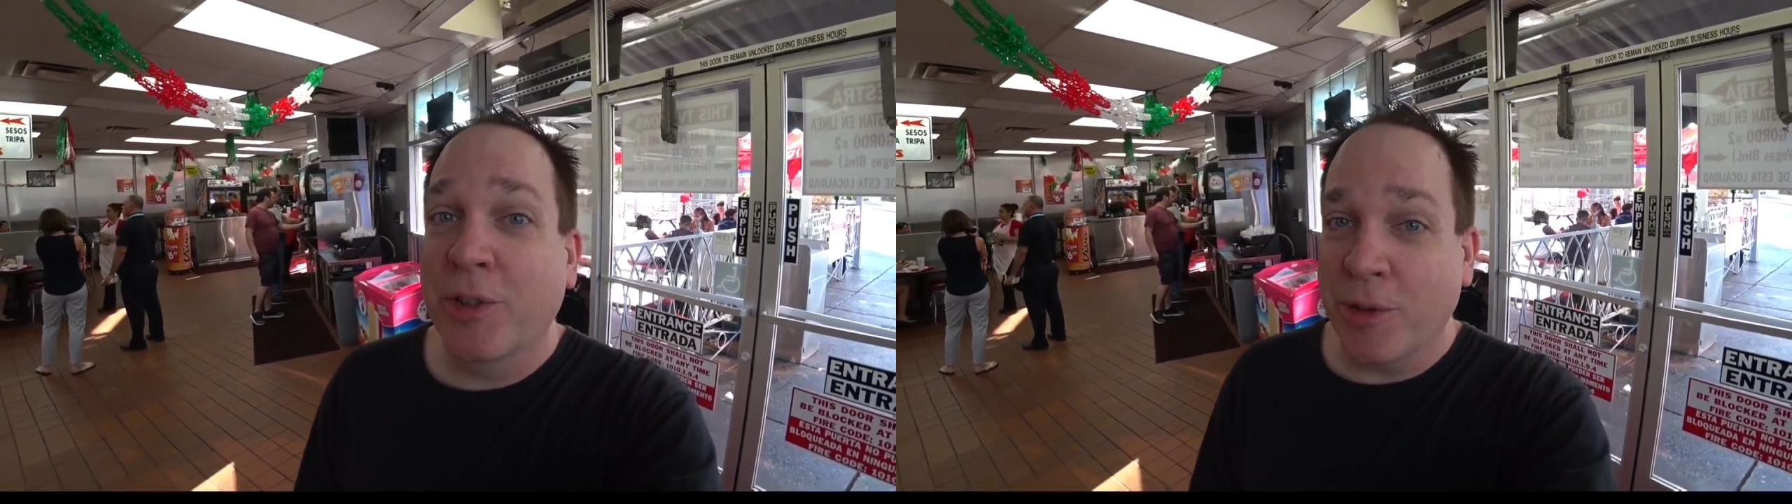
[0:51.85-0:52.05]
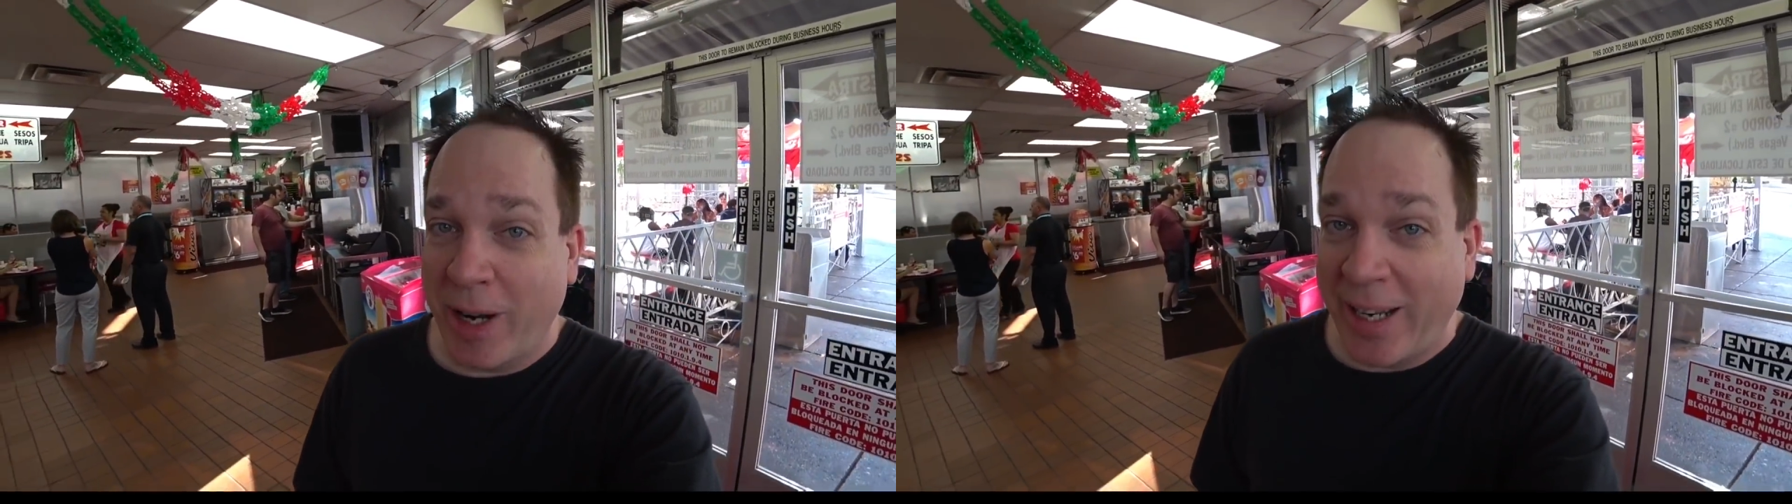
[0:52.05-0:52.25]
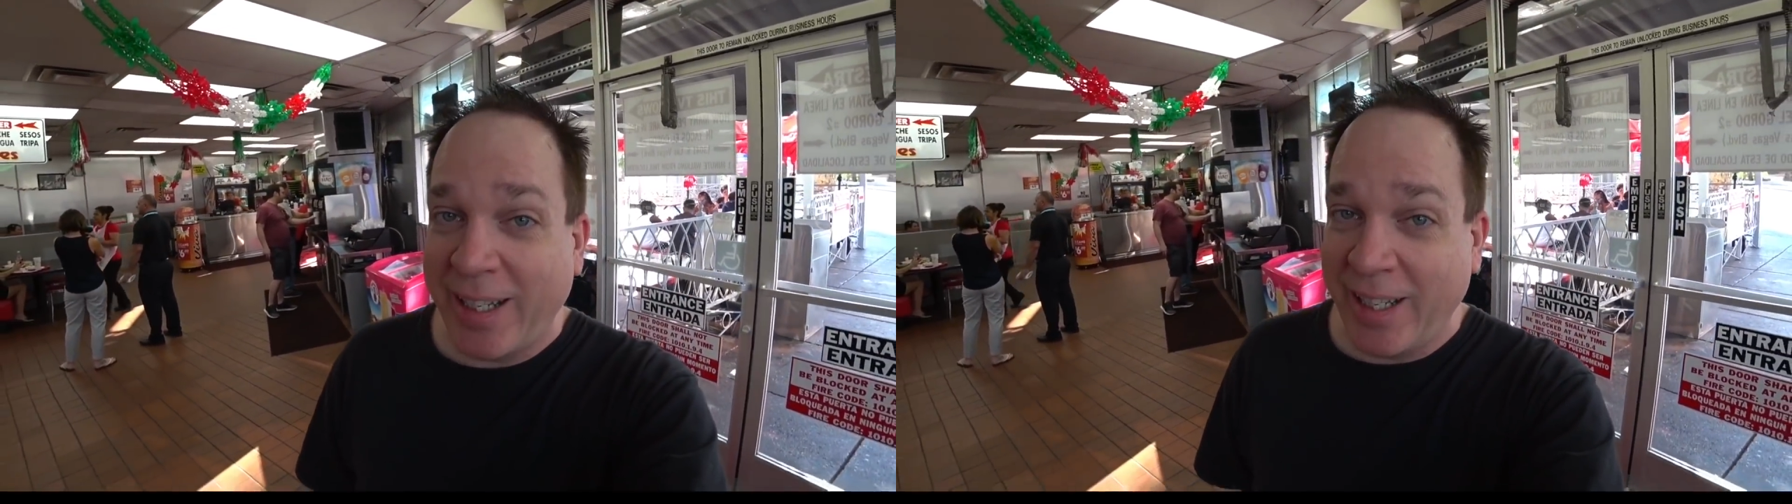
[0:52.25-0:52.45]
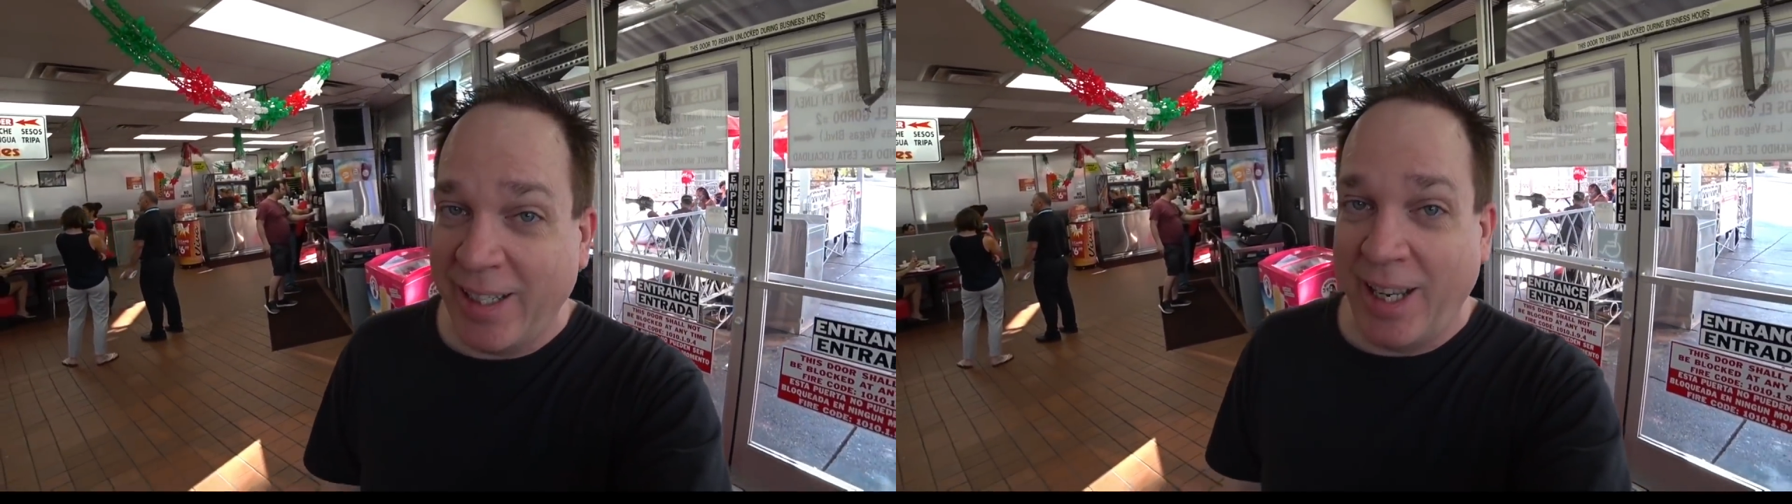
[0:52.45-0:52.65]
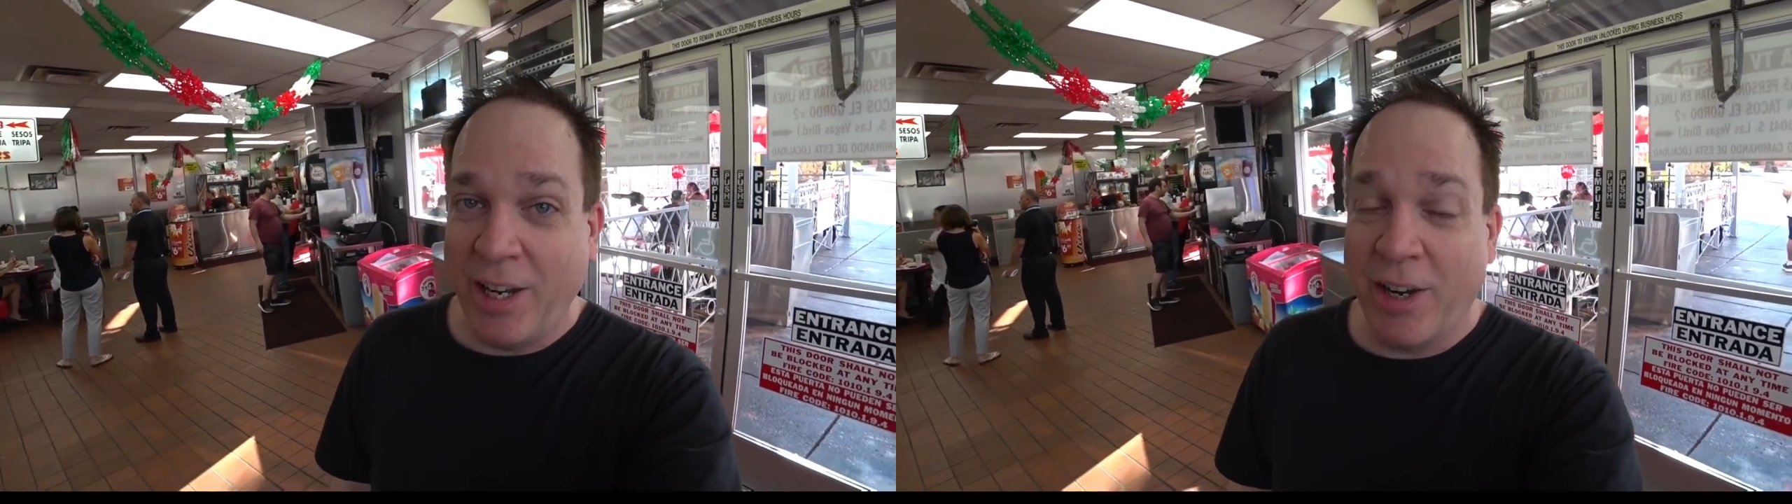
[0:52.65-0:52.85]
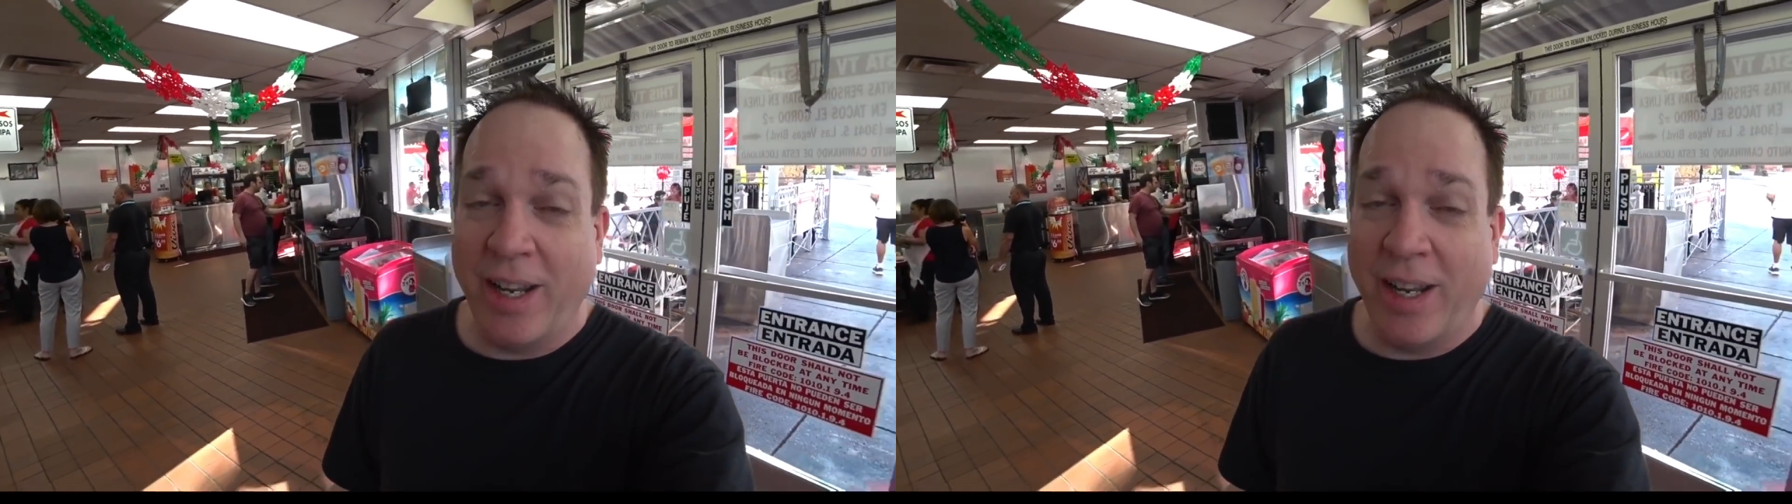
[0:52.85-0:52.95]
great in here.